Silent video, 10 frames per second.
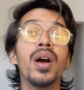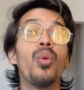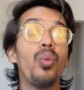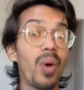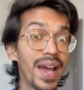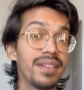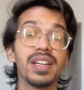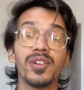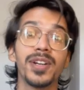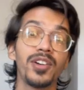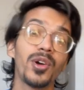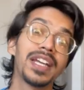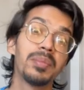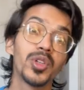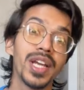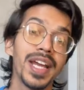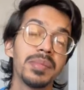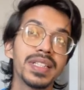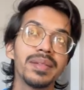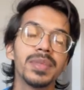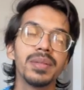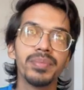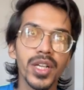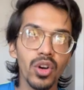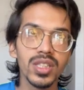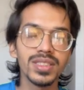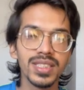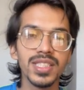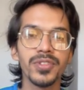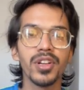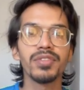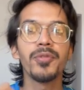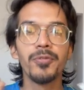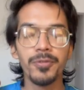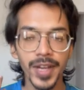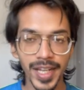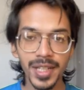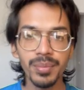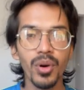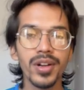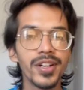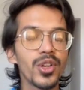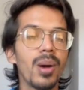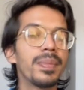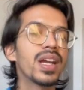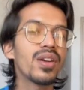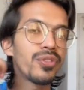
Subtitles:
Why we are going to talking about the animal kingdom? Because this is one of the very important topic.